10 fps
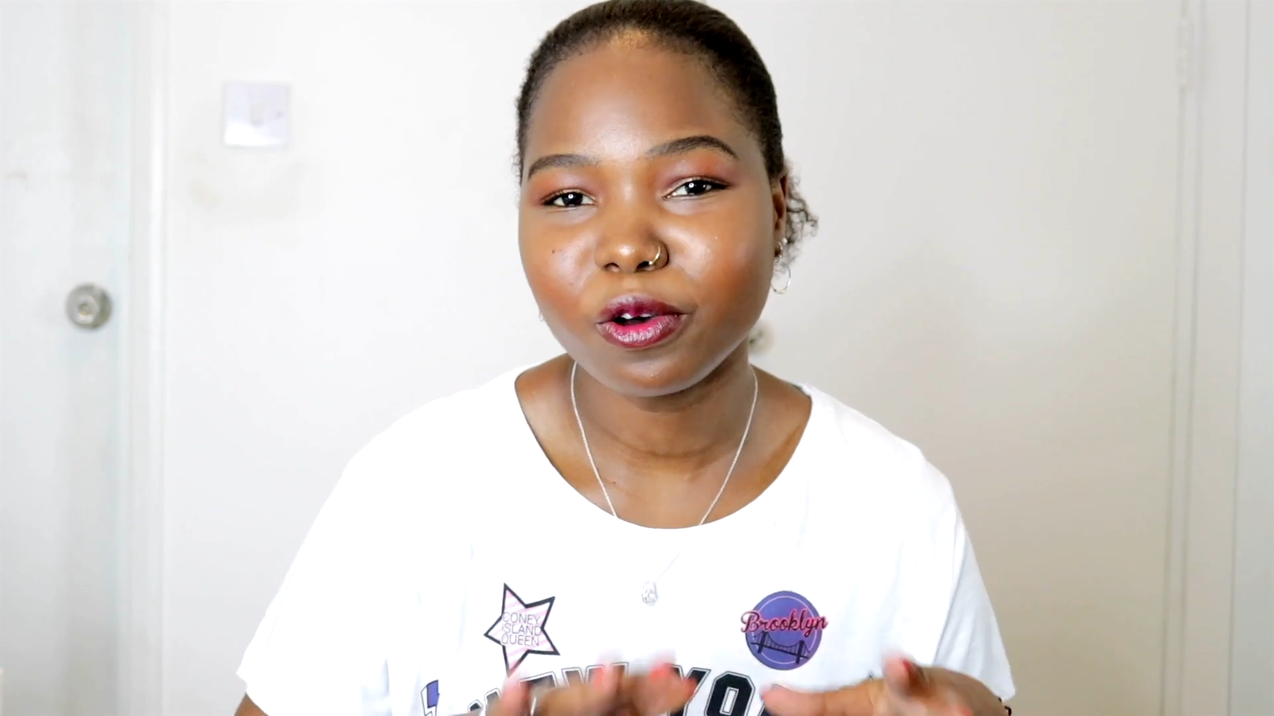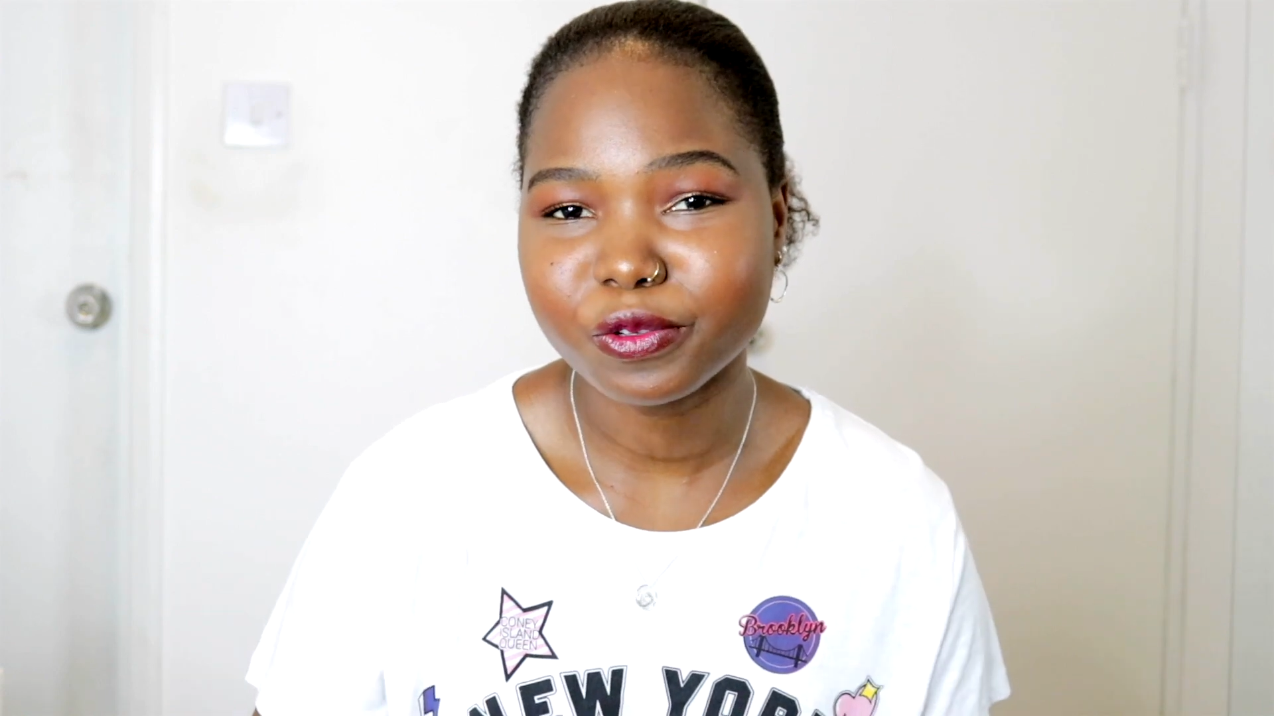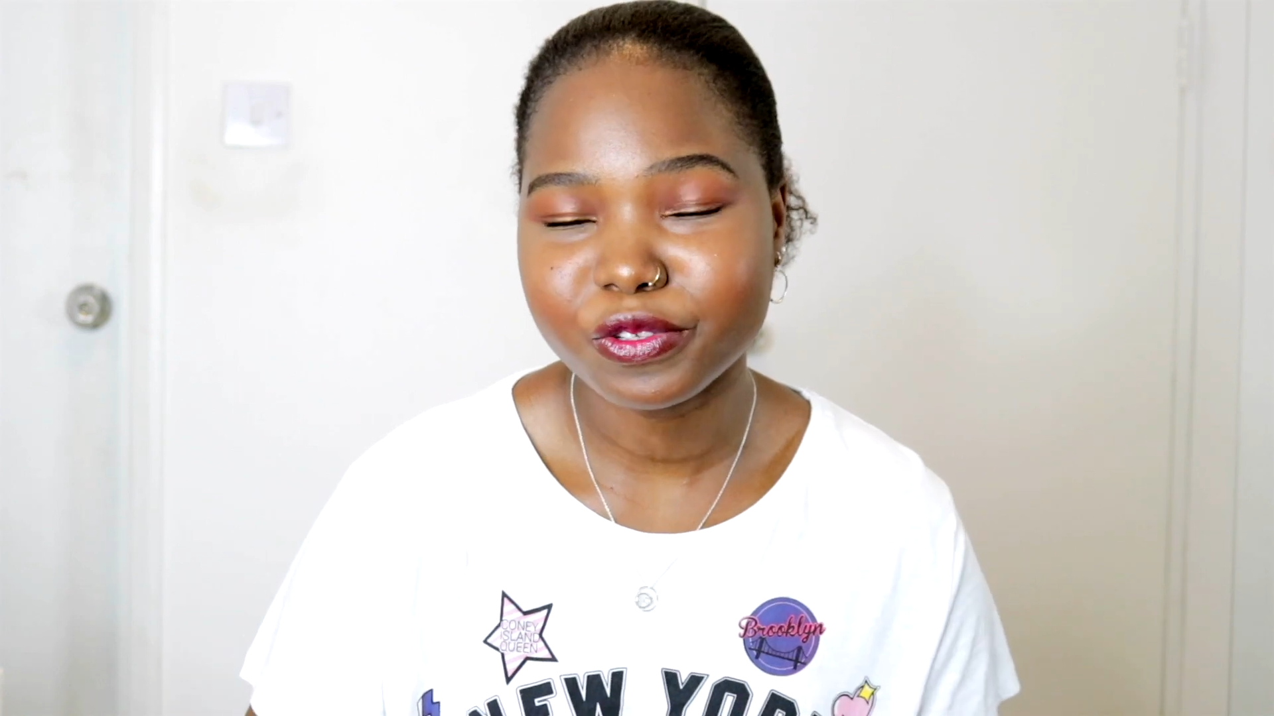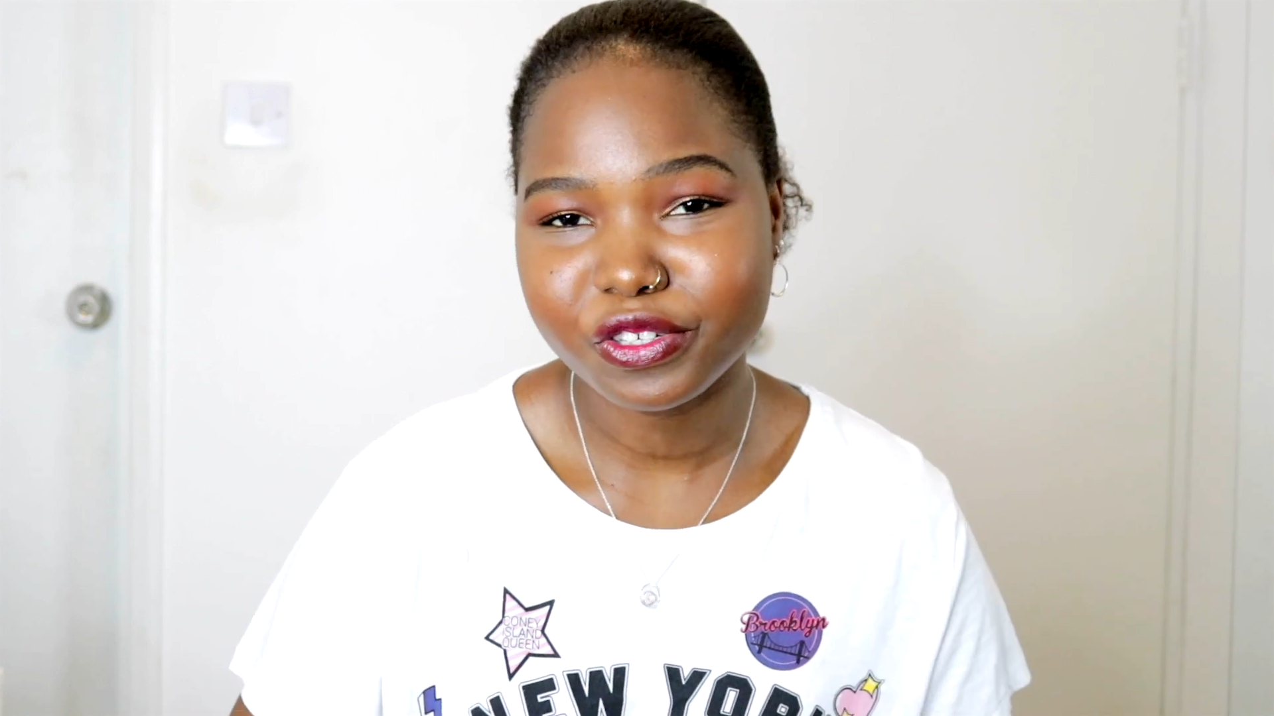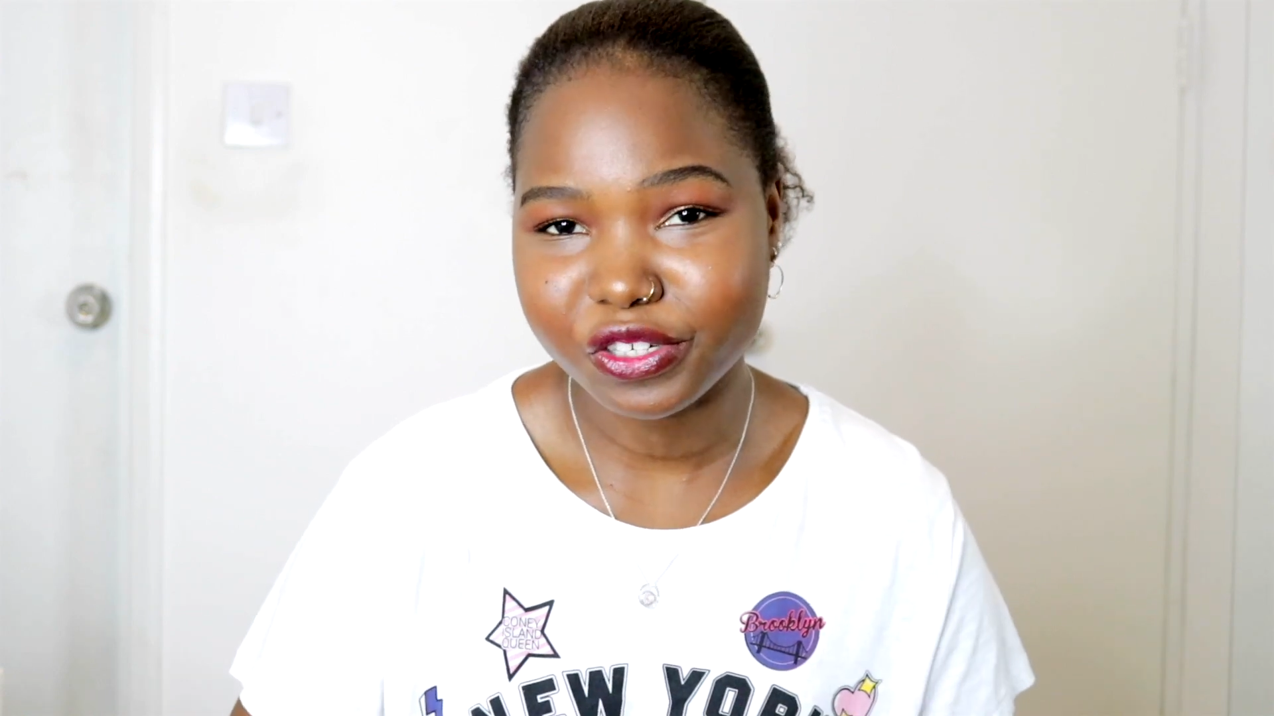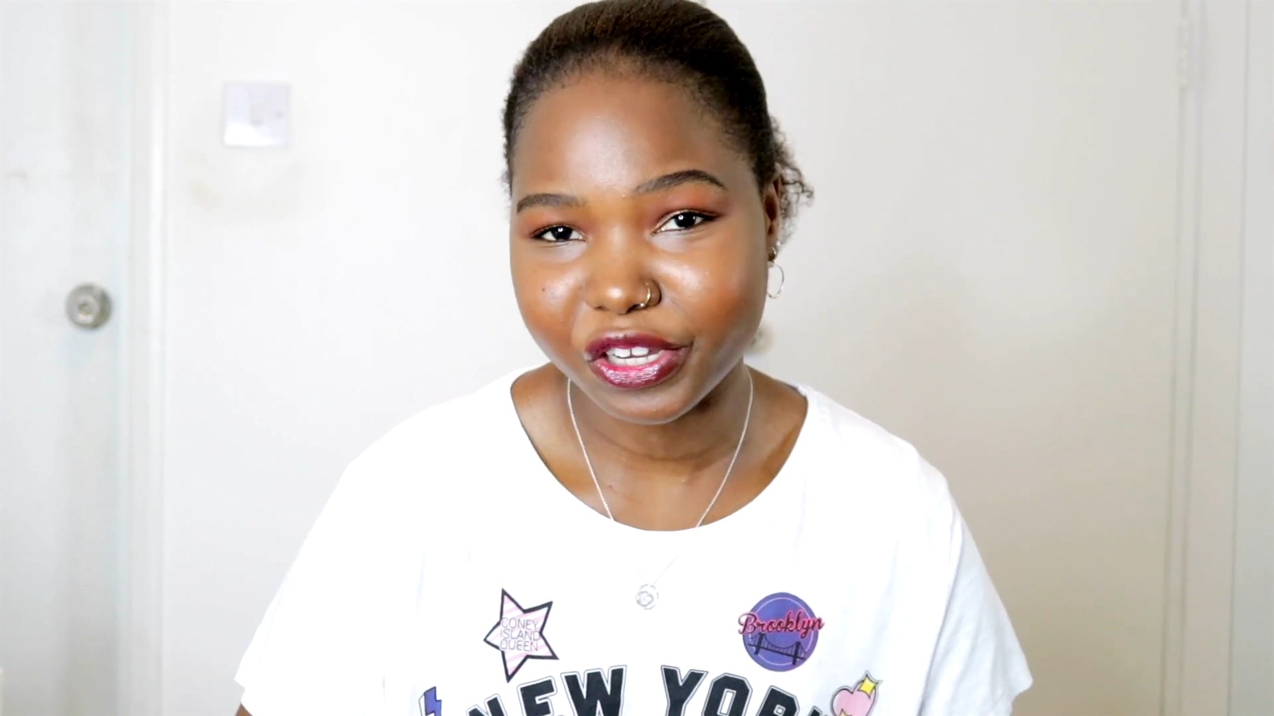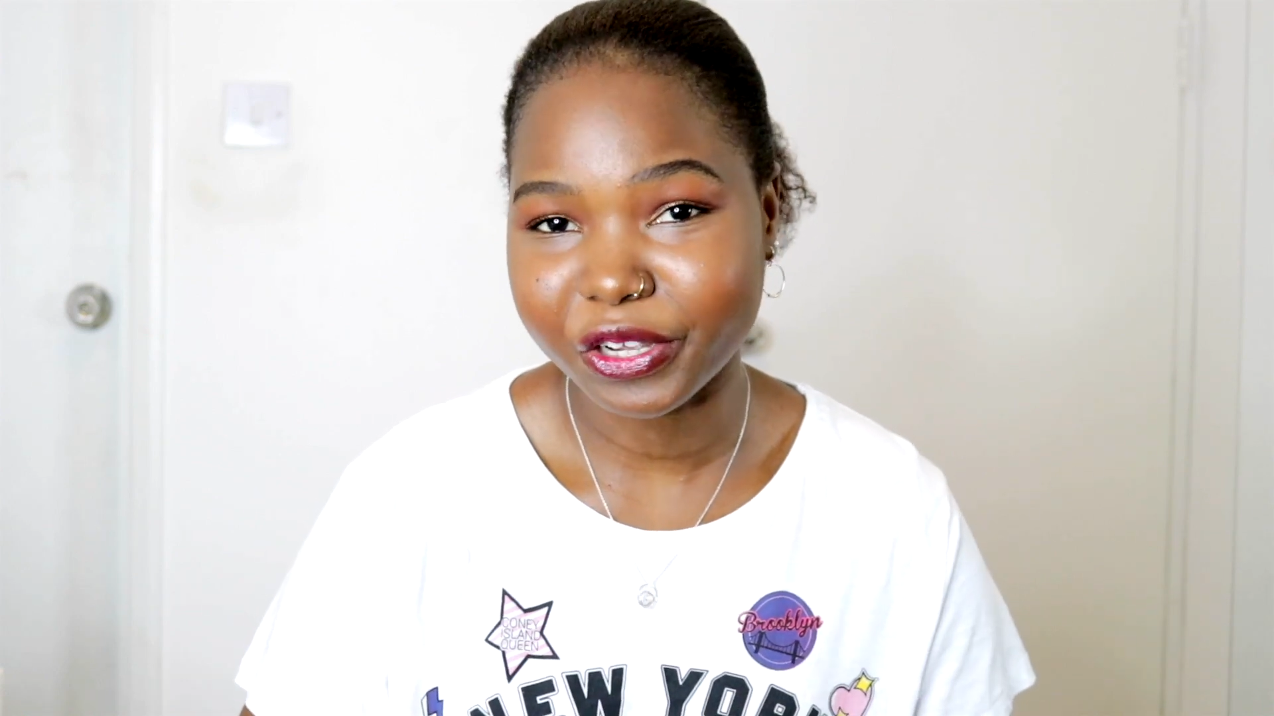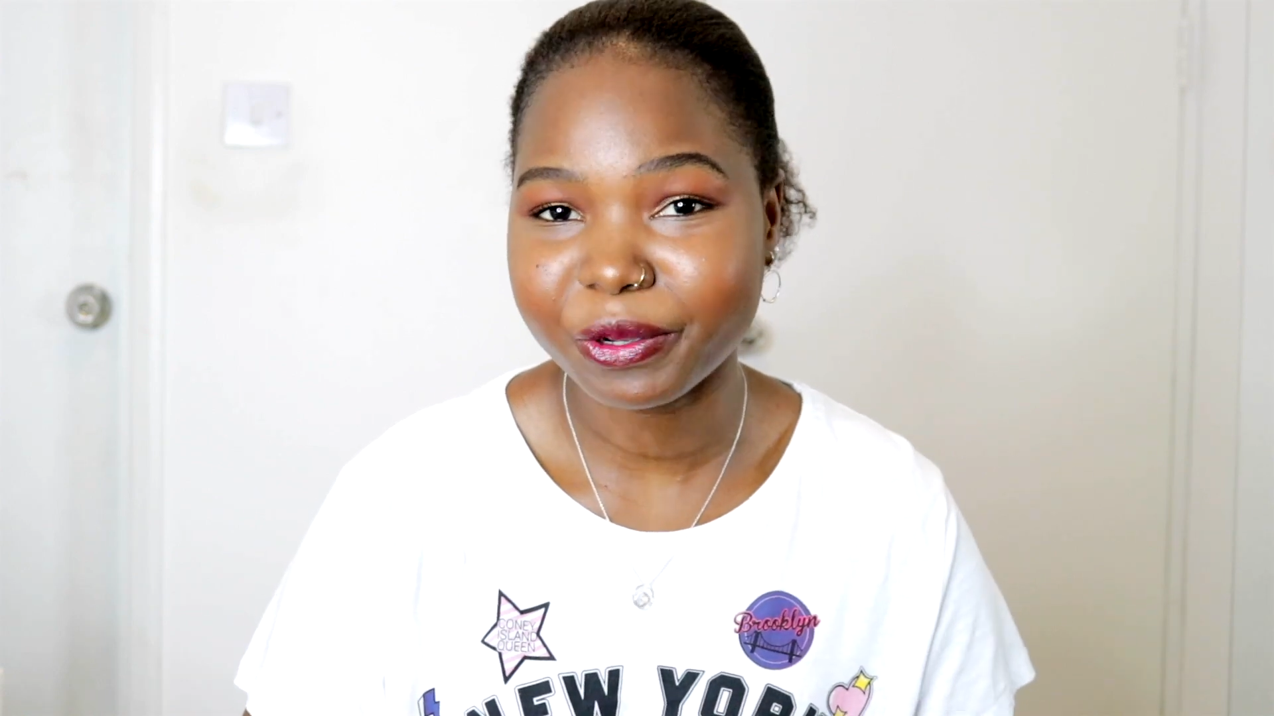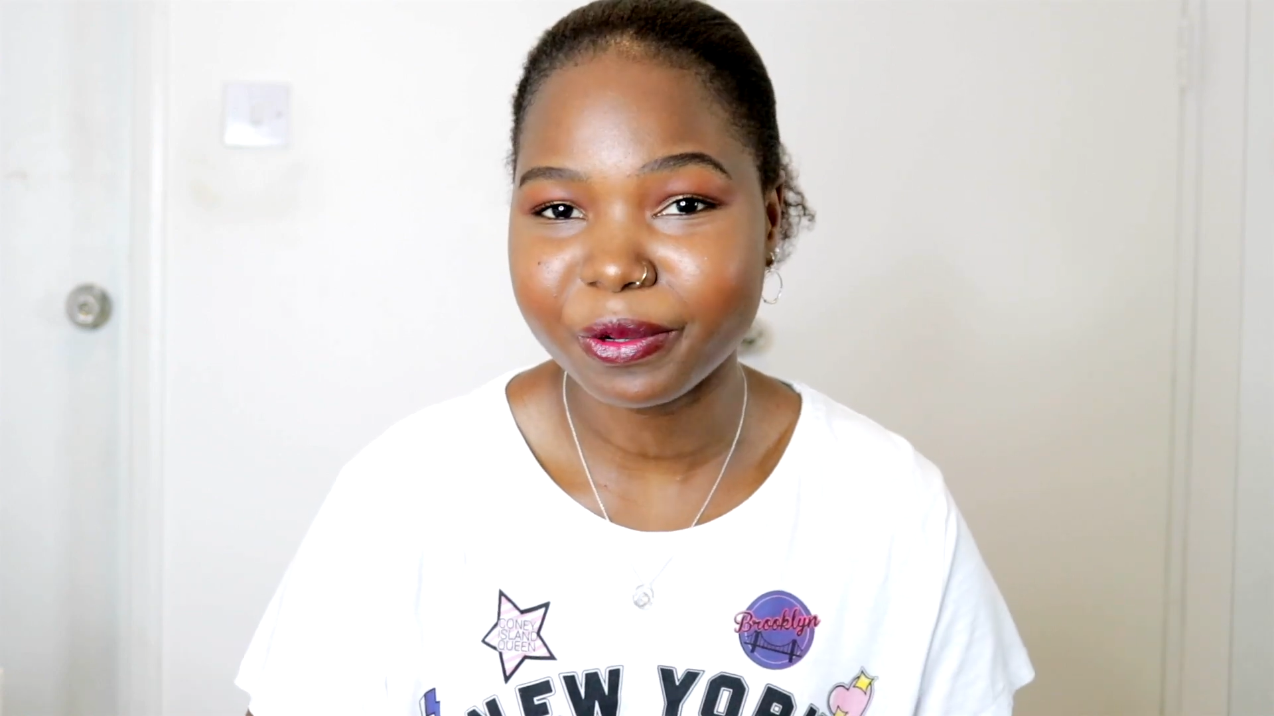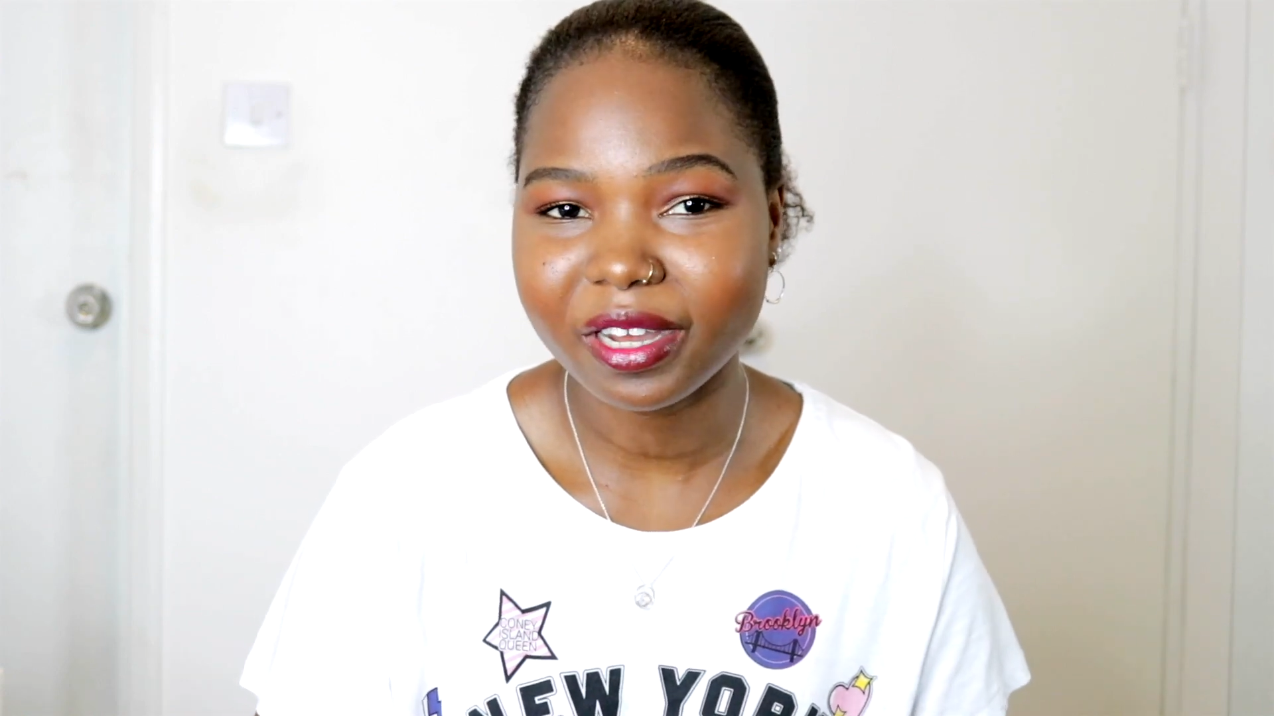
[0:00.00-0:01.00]
hauls to
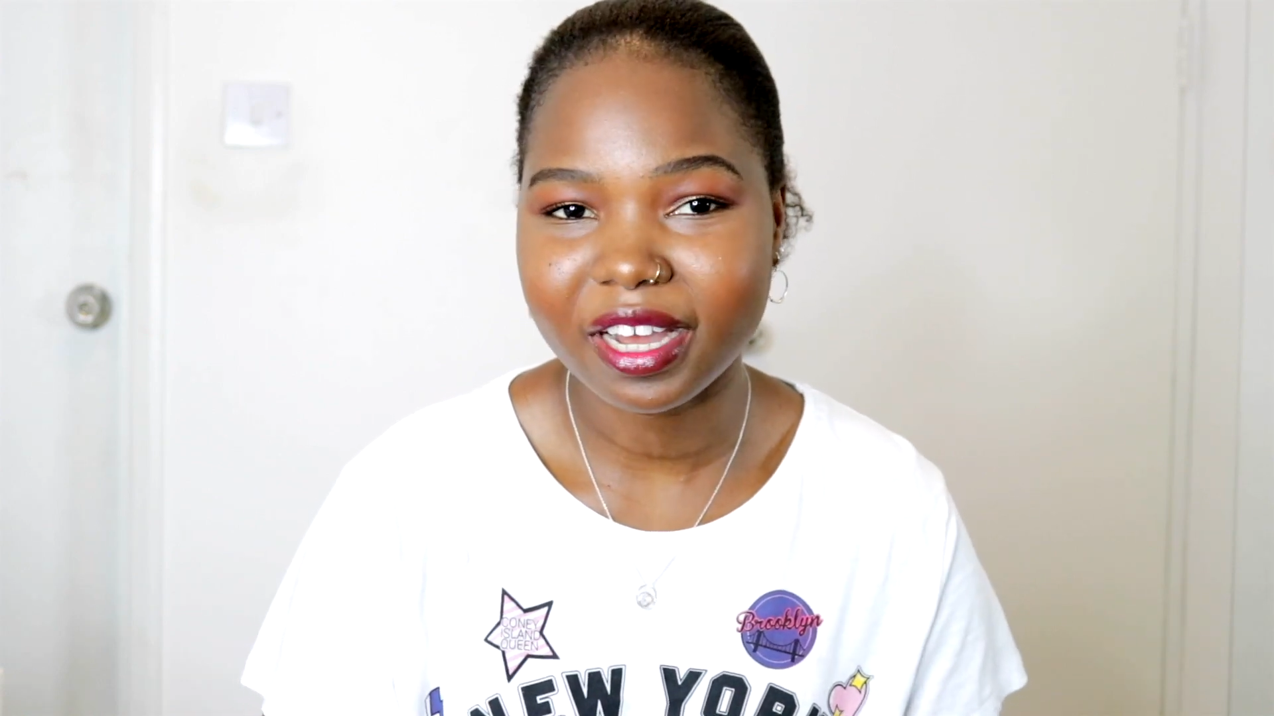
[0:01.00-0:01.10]
do.